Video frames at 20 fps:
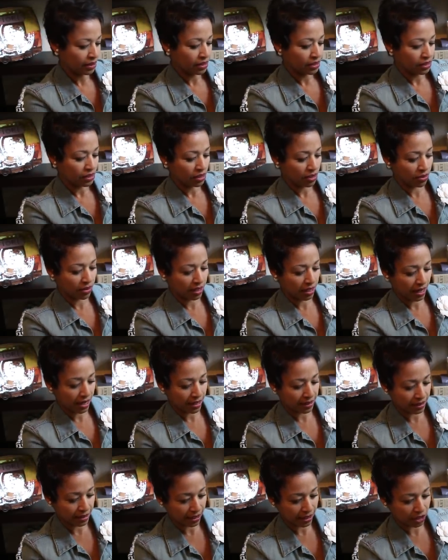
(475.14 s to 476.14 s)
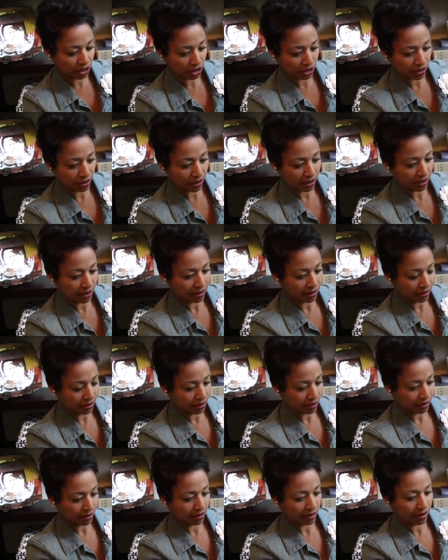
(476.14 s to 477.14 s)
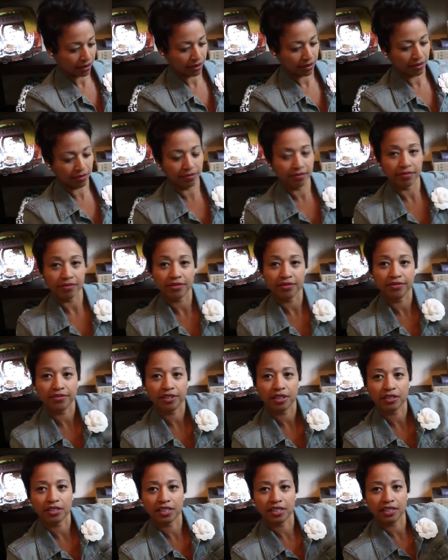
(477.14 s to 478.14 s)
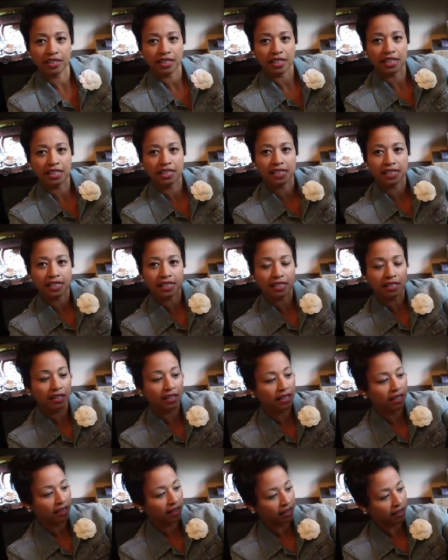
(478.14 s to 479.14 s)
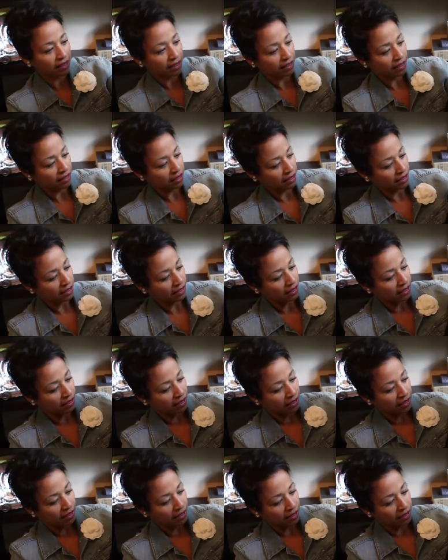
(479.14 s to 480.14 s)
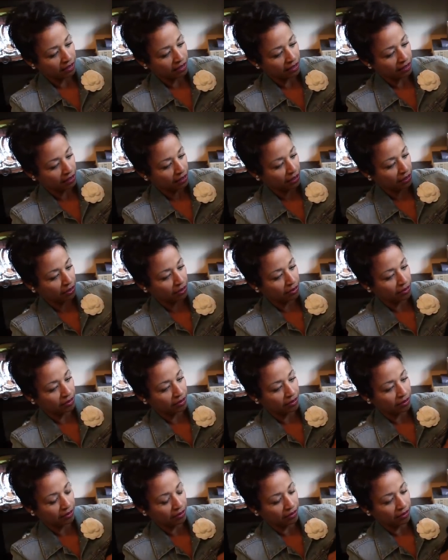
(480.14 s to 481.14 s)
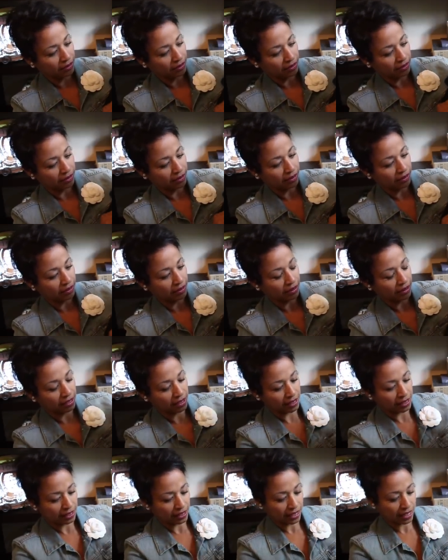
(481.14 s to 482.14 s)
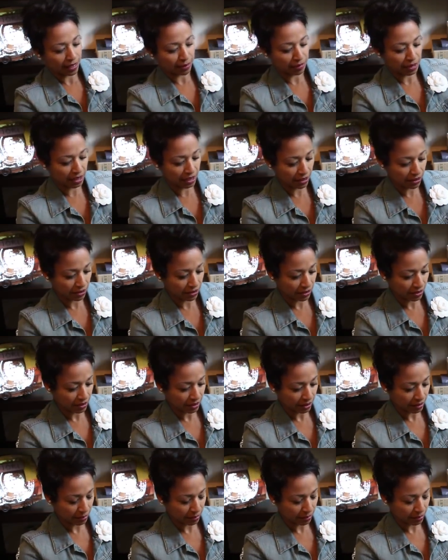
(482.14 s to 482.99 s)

So it has actually the felt in the inside. And so snap here,